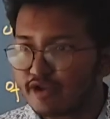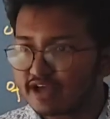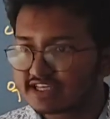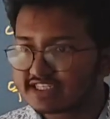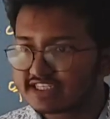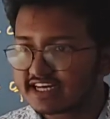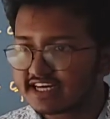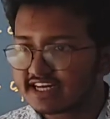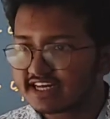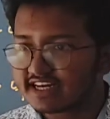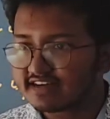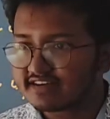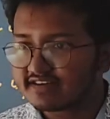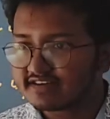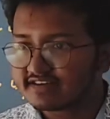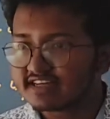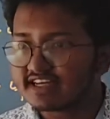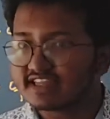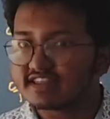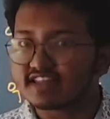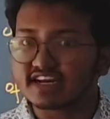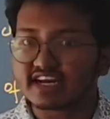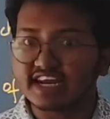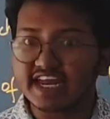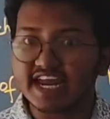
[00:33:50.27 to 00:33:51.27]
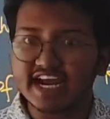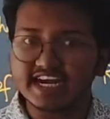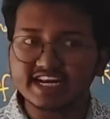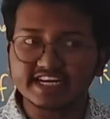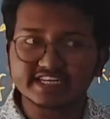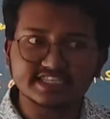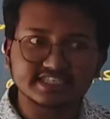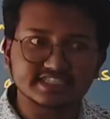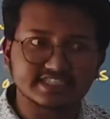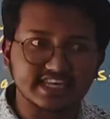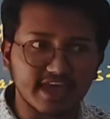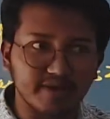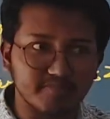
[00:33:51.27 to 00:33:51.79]
Are you guys getting it? The
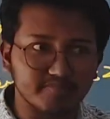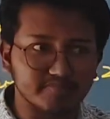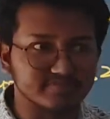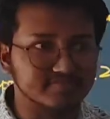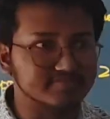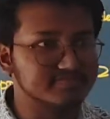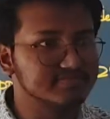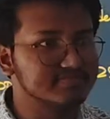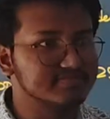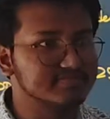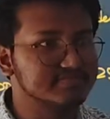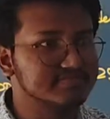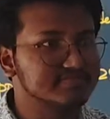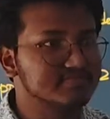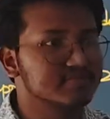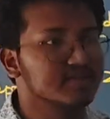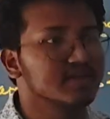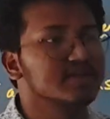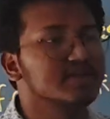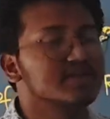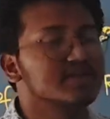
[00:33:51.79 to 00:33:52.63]
rate is same.